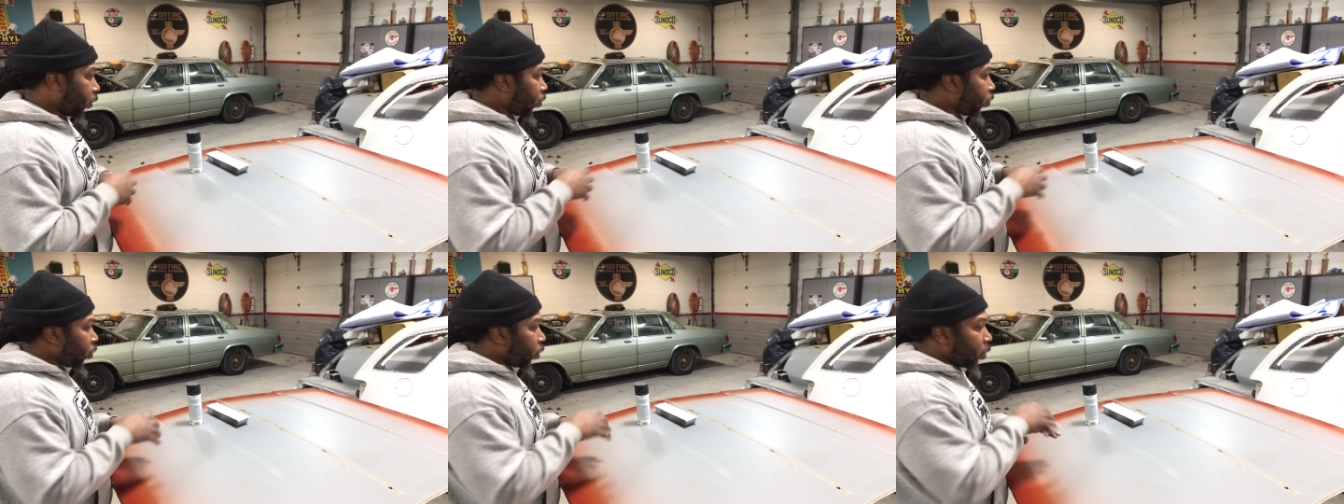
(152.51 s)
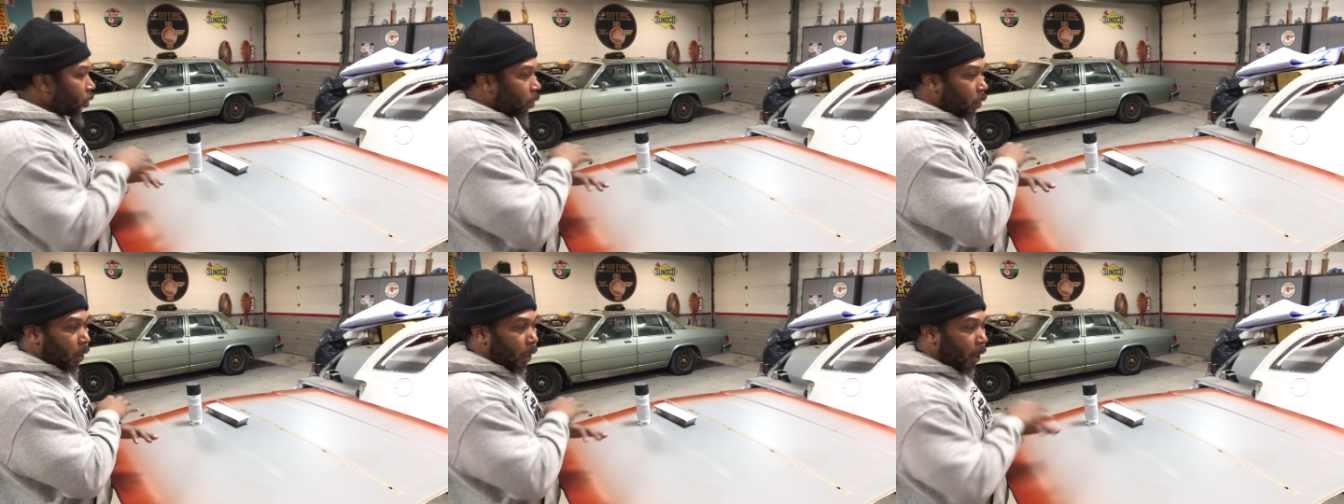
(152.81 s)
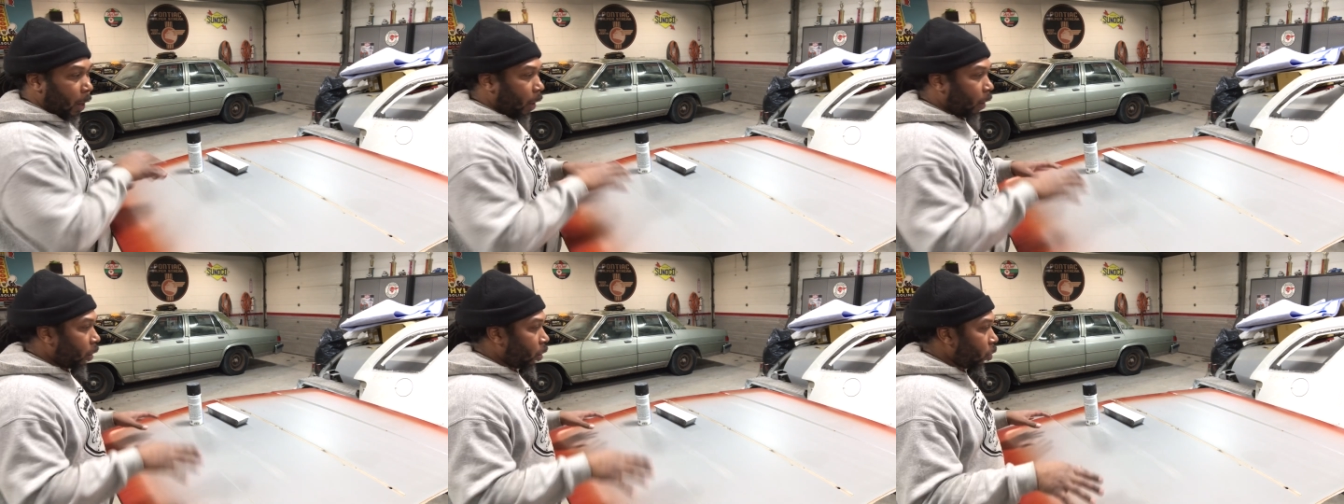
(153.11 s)
We're gonna
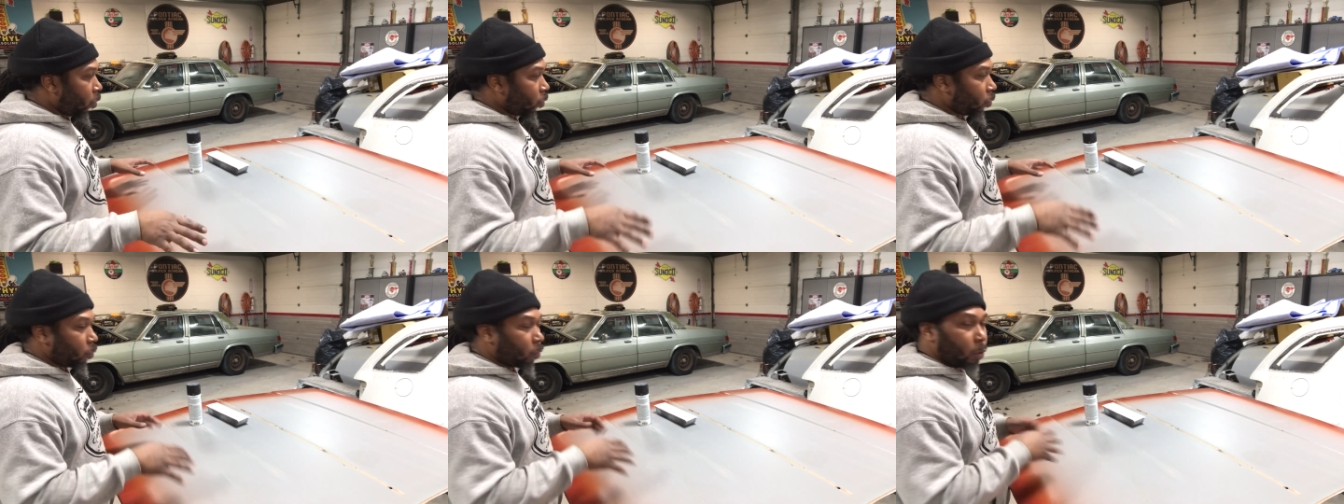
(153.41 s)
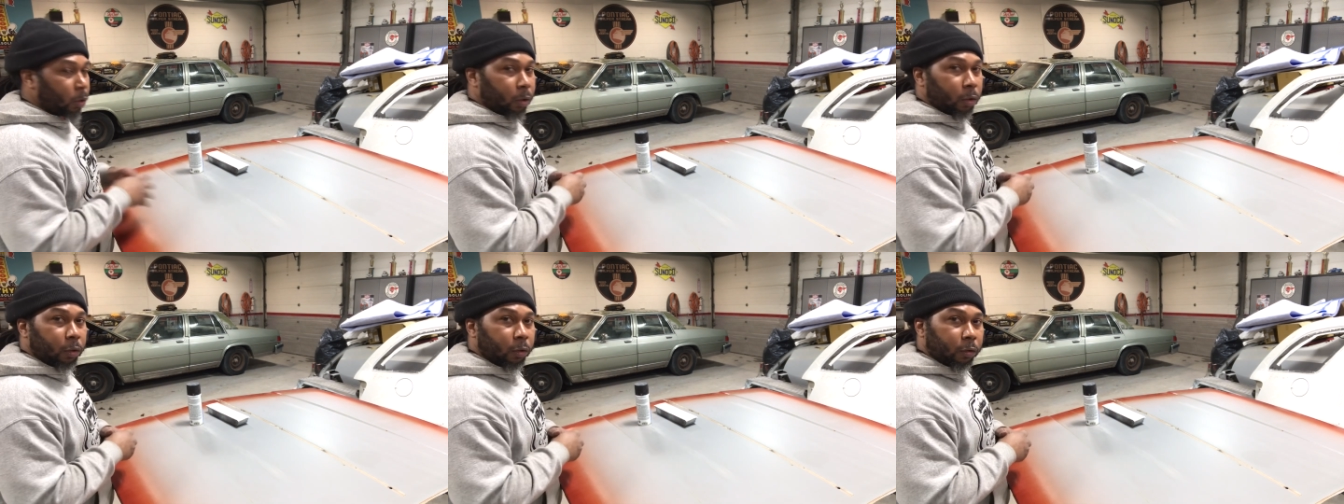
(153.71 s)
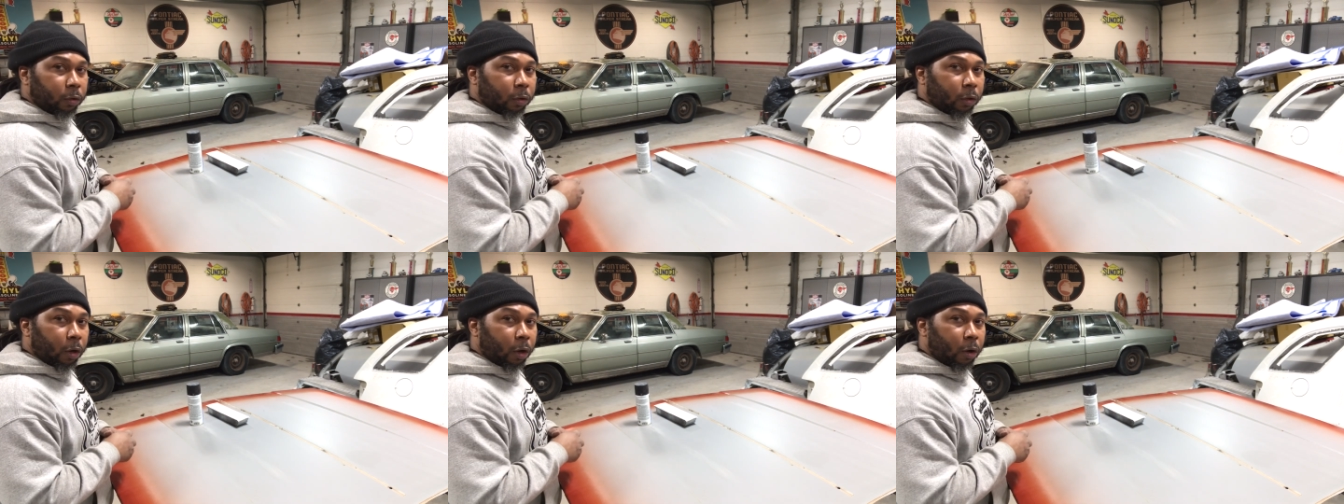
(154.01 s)
guide coat
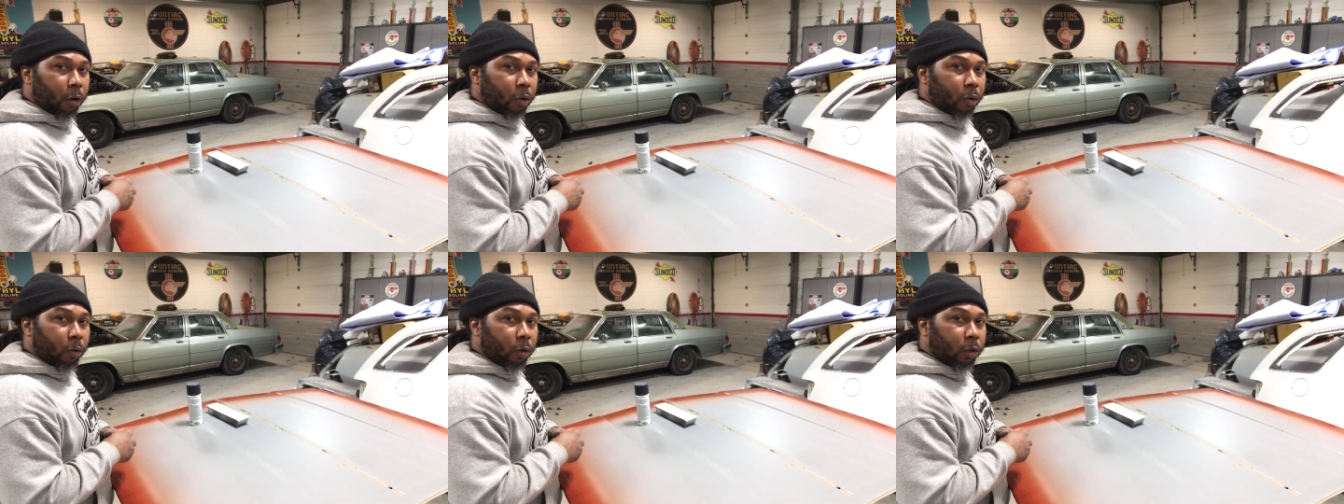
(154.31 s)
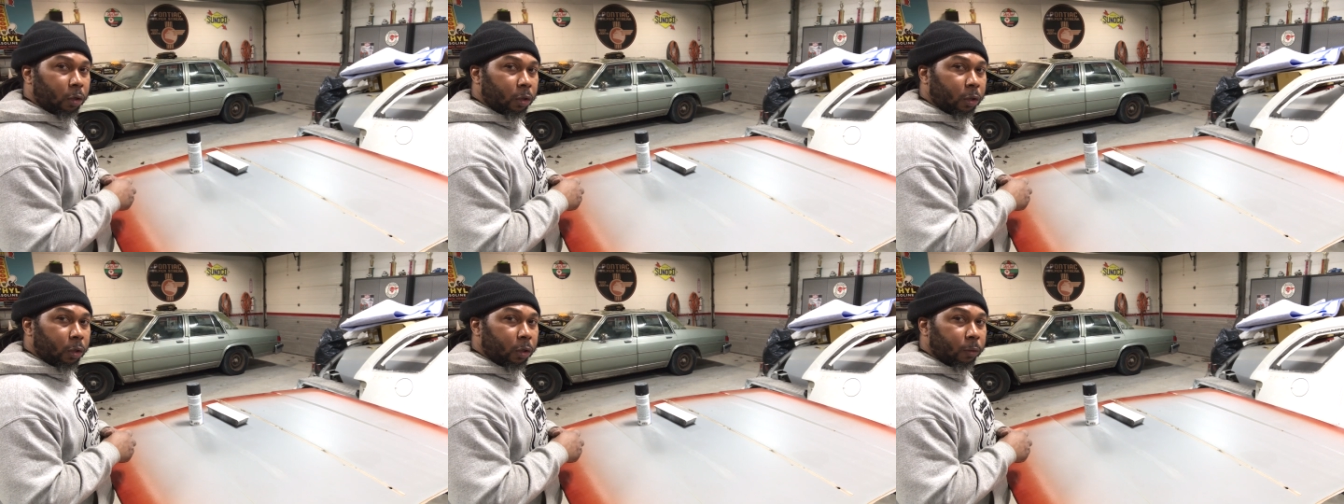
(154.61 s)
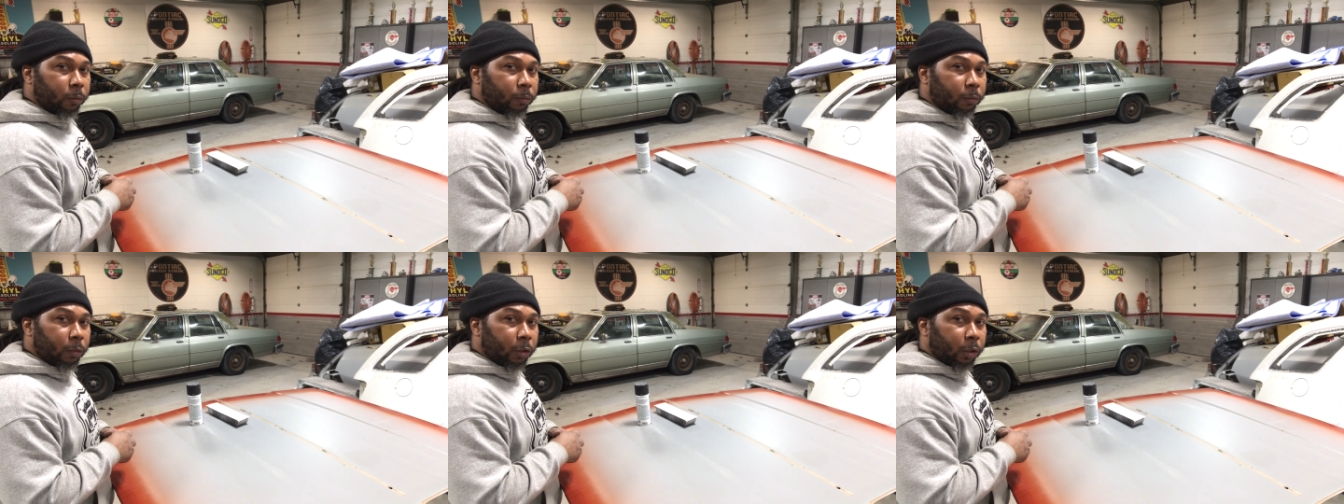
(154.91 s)
the whole hood,
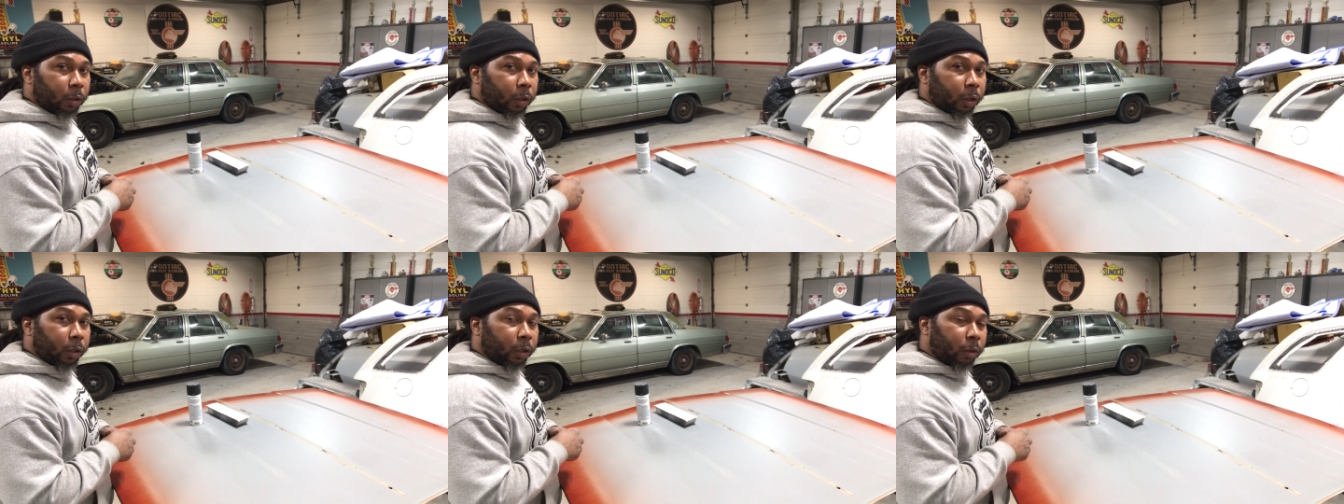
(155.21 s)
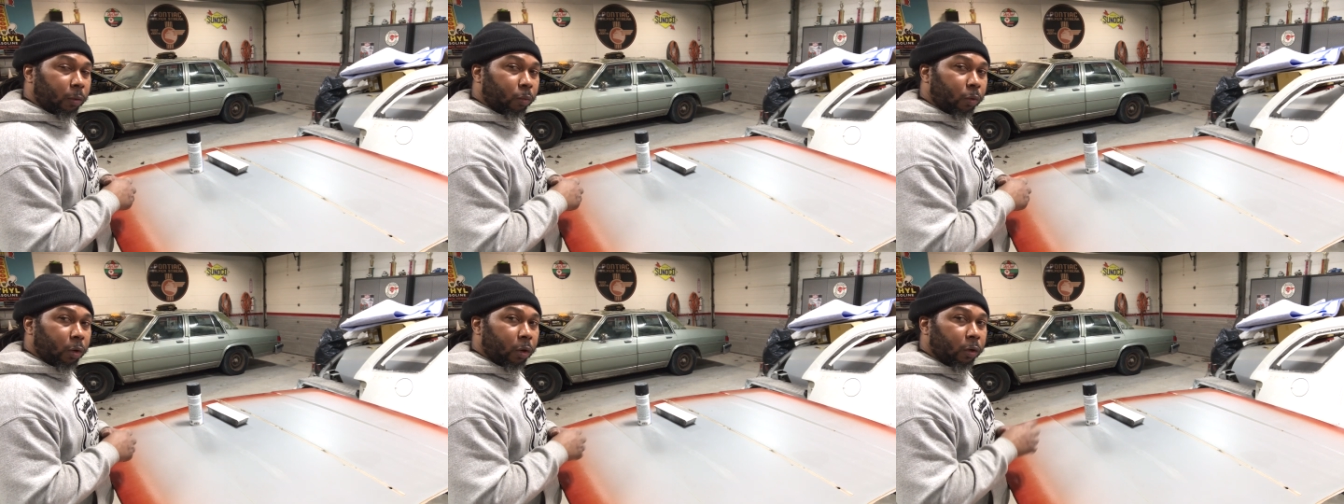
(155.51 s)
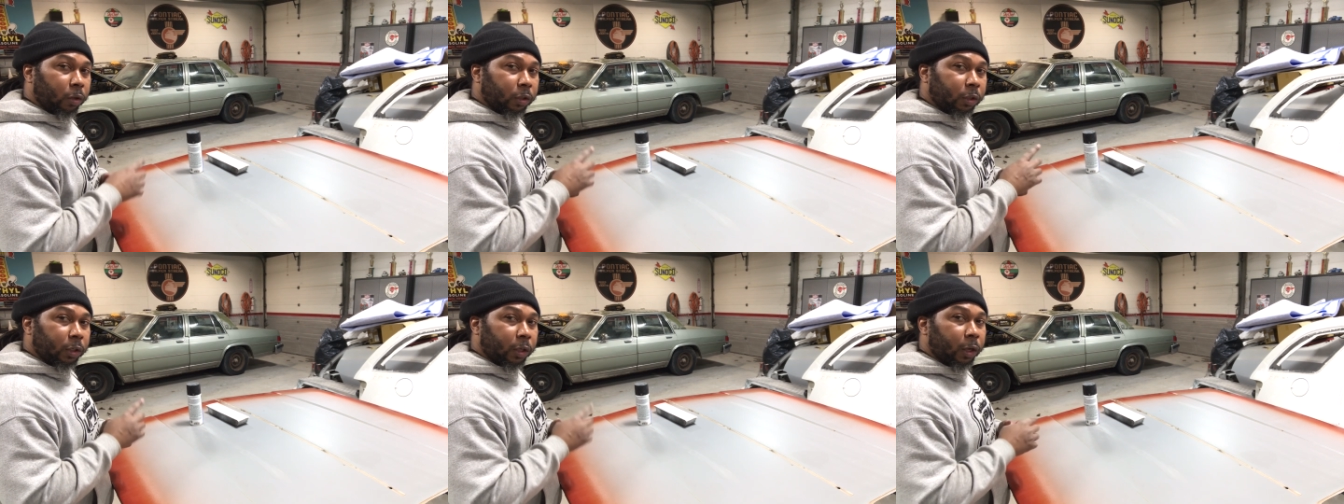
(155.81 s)
and then we're
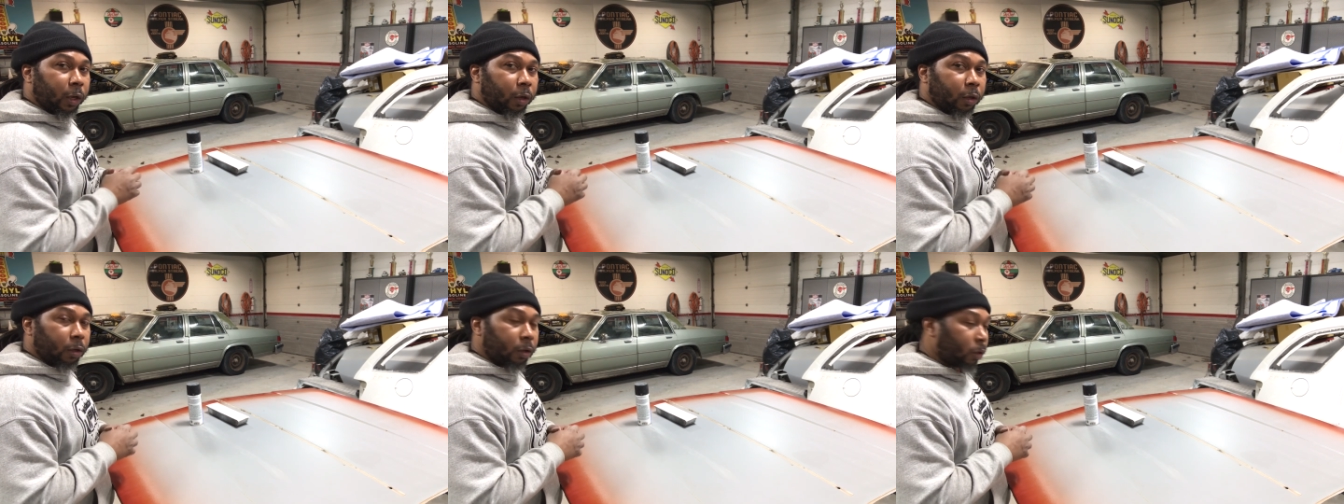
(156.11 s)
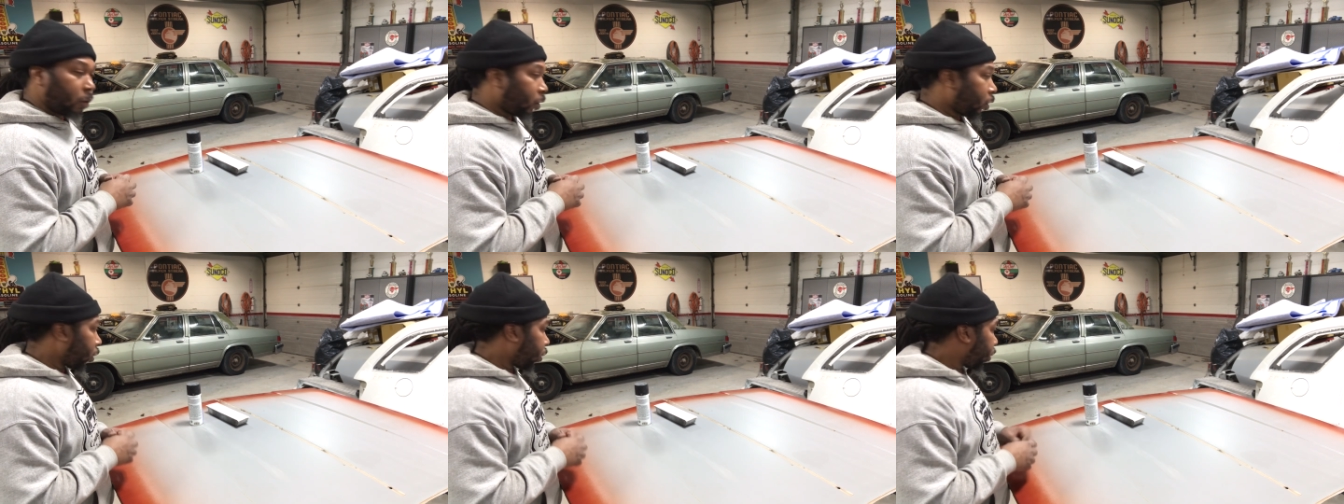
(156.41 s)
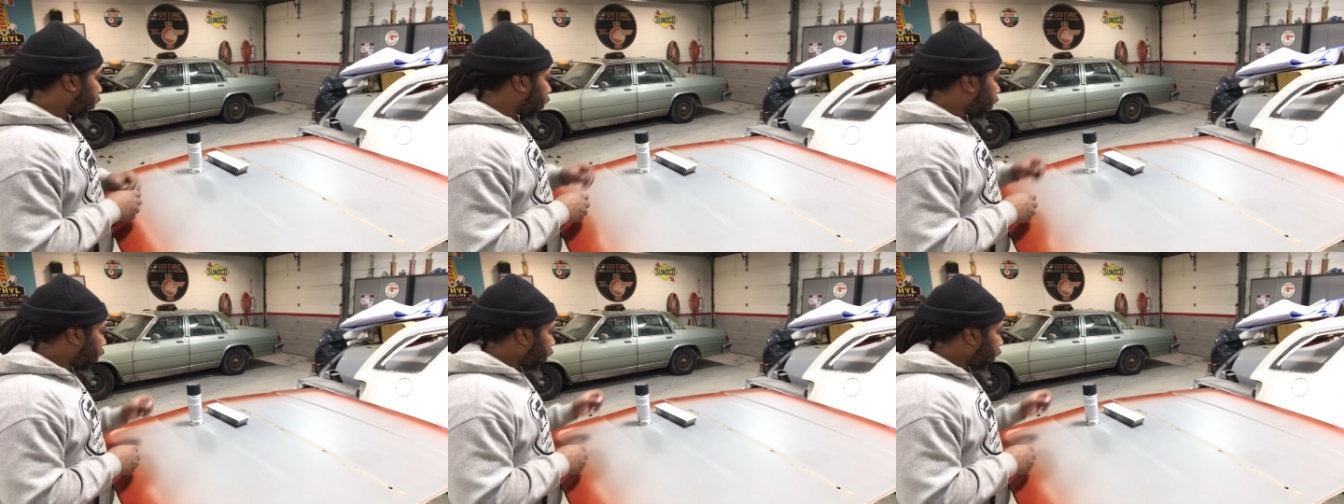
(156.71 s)
gonna sand the hood.